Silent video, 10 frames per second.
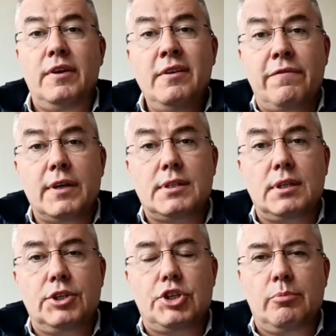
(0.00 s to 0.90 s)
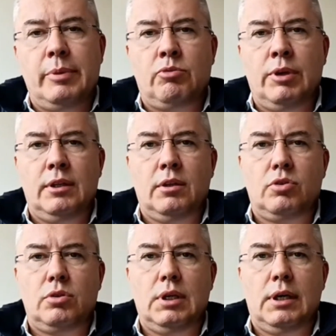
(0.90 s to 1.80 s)
infrastructure between the
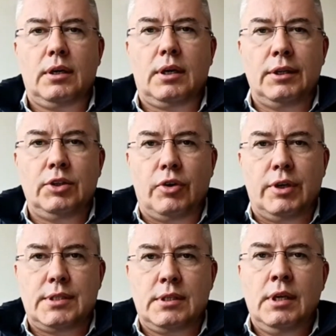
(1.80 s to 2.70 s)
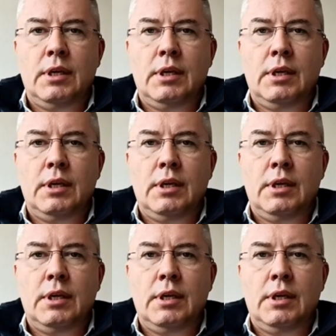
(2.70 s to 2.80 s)
countries.